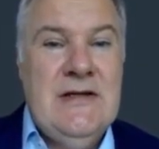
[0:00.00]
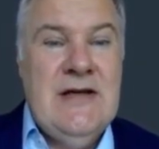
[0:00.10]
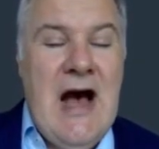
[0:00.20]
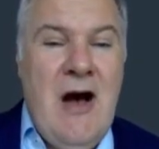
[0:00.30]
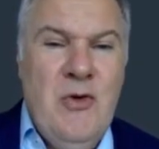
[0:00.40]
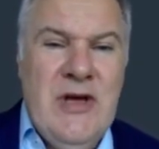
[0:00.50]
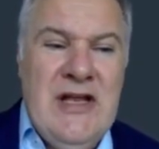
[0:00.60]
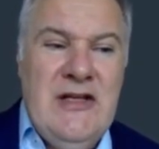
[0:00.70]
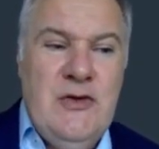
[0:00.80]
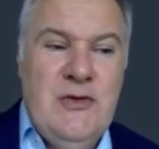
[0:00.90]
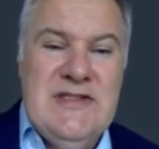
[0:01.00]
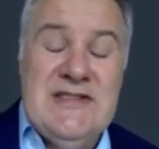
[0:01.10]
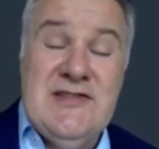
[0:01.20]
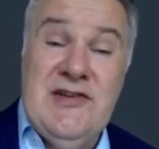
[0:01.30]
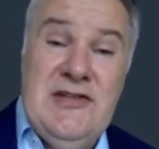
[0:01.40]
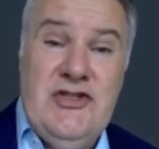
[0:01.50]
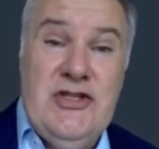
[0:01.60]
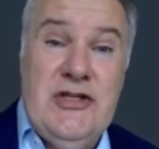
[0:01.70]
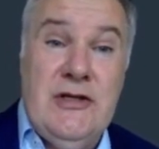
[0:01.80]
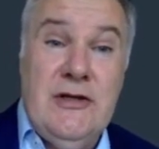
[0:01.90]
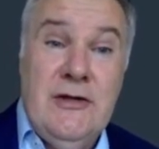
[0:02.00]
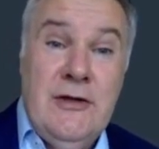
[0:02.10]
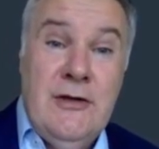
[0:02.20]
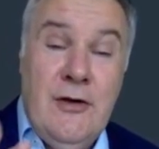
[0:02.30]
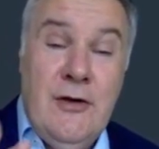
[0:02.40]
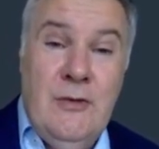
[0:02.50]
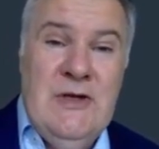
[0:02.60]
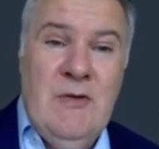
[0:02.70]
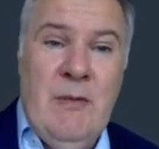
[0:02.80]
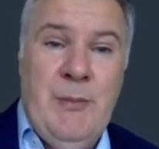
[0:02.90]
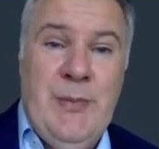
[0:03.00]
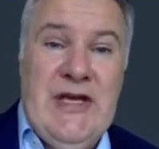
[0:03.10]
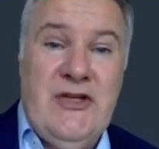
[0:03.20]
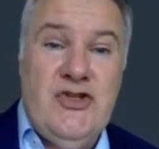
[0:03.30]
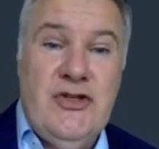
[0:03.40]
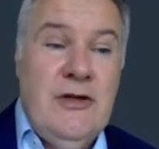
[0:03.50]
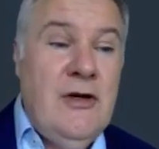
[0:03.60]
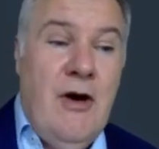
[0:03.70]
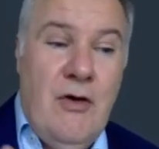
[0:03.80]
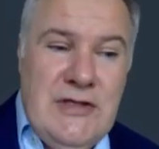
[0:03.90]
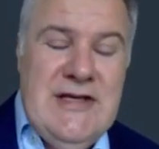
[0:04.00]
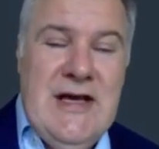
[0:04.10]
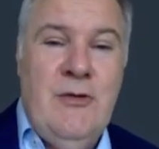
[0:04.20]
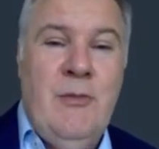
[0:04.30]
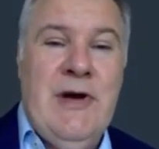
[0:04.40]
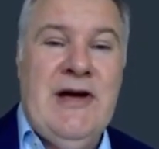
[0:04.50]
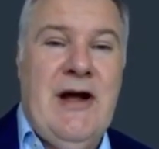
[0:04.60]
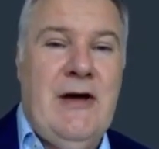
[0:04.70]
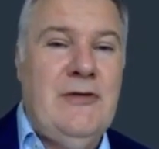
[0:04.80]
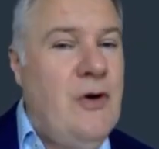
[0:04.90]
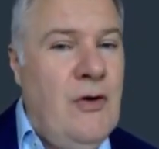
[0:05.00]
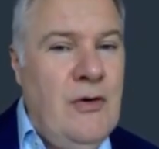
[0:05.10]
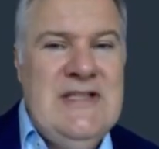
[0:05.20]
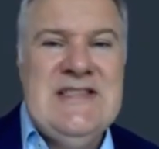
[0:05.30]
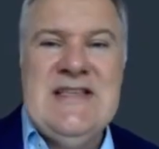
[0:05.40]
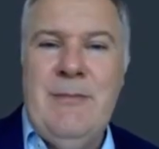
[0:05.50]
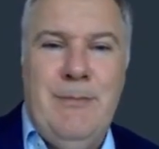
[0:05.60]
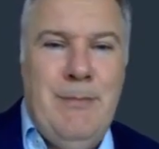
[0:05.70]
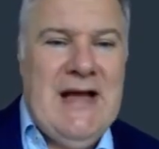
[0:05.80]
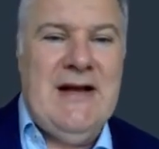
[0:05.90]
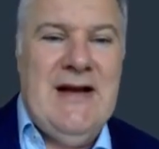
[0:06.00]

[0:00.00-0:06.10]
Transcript: How can I use this strategy? Only one page, only yellow background, only some black